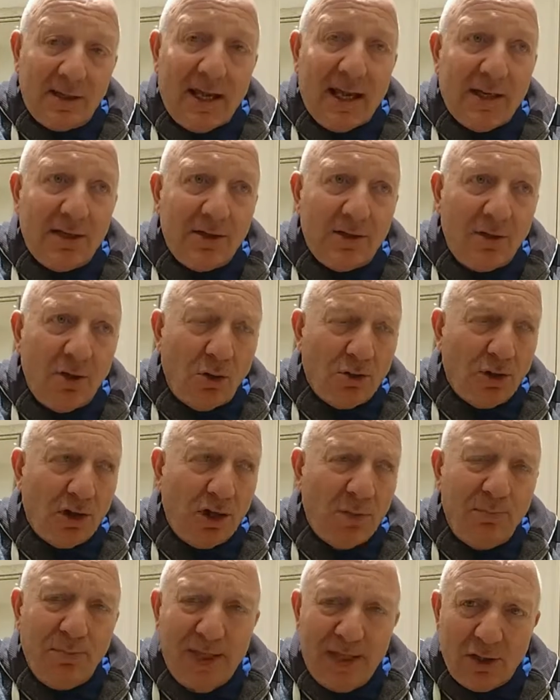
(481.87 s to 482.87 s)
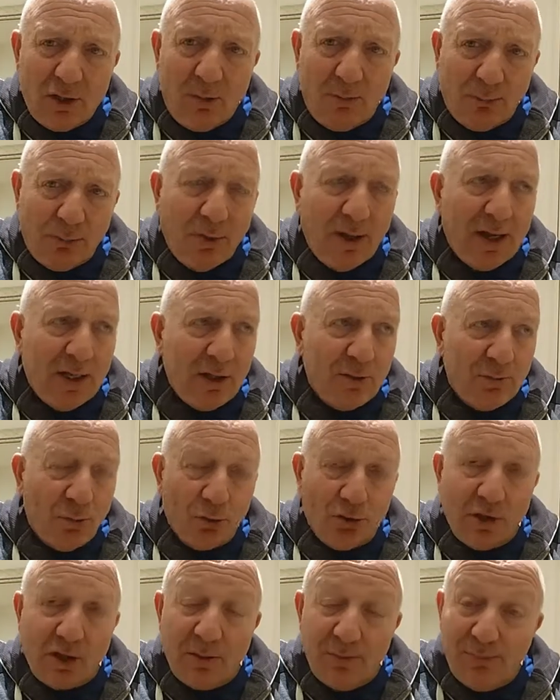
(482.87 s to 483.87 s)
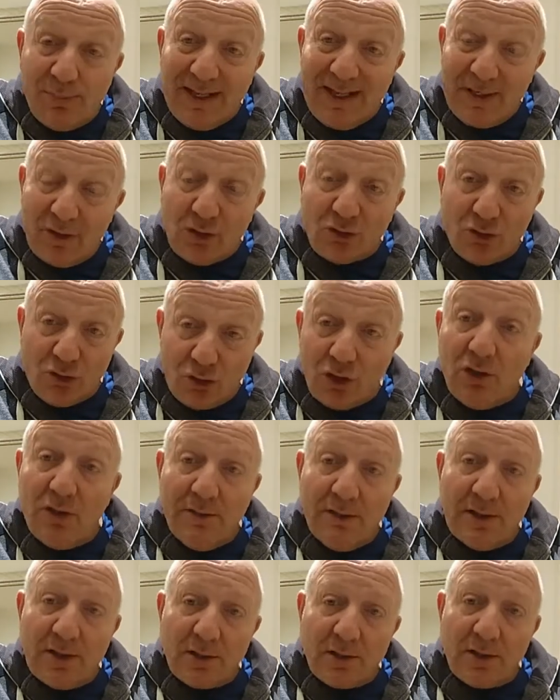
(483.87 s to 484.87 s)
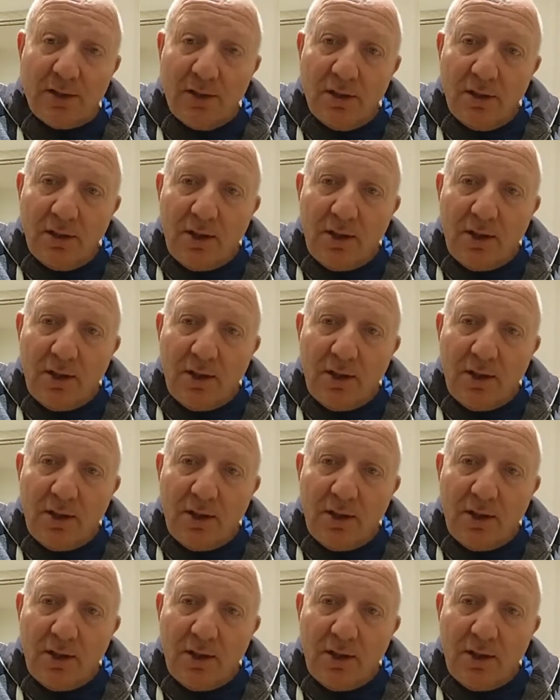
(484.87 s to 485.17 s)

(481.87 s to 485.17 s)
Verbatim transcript: sense not to compete on price, but to compete on service